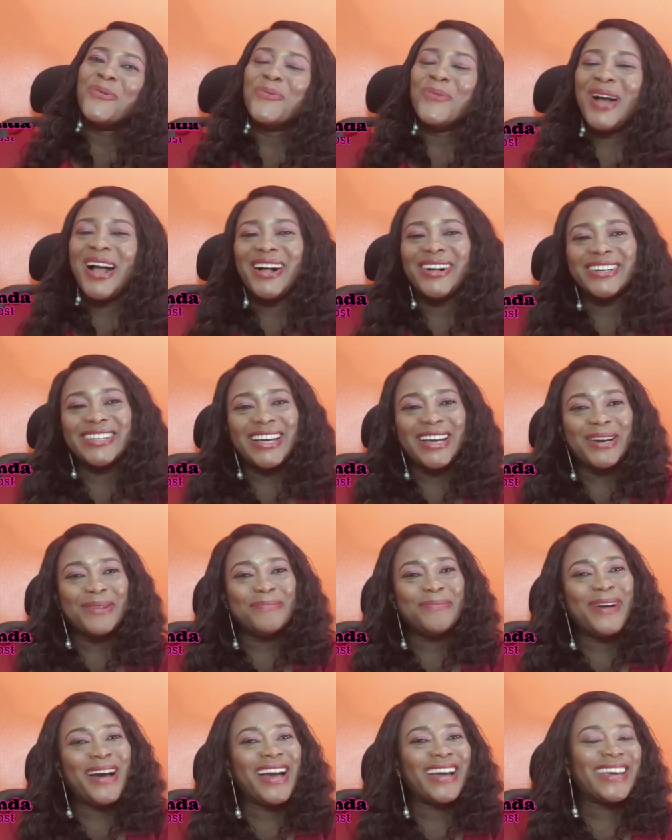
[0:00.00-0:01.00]

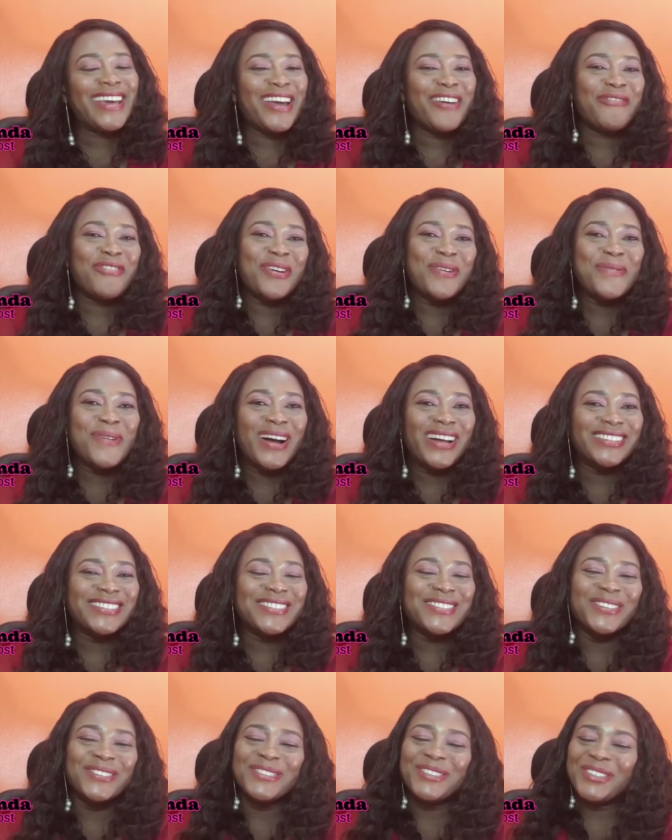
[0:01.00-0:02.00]
Welcome back, everyone.
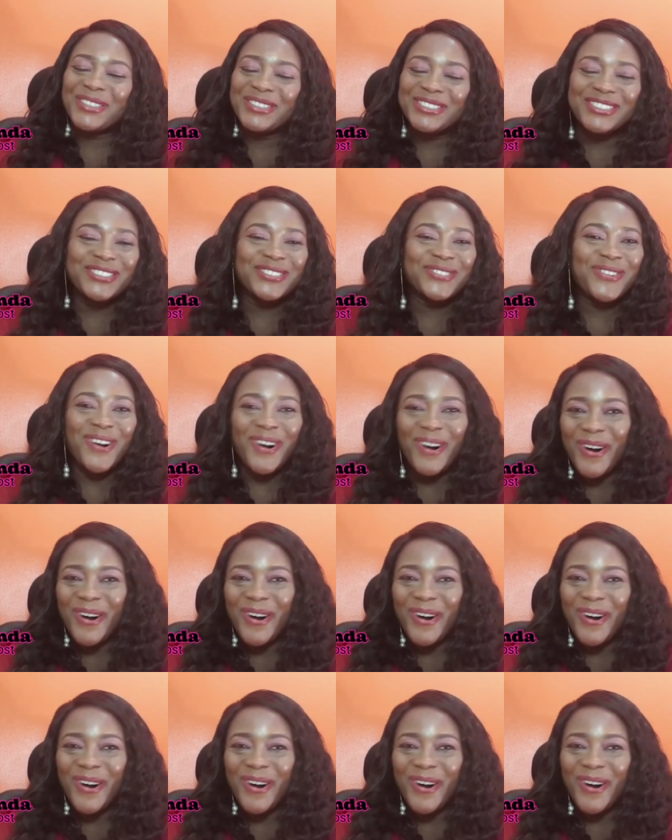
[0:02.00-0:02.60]
So good to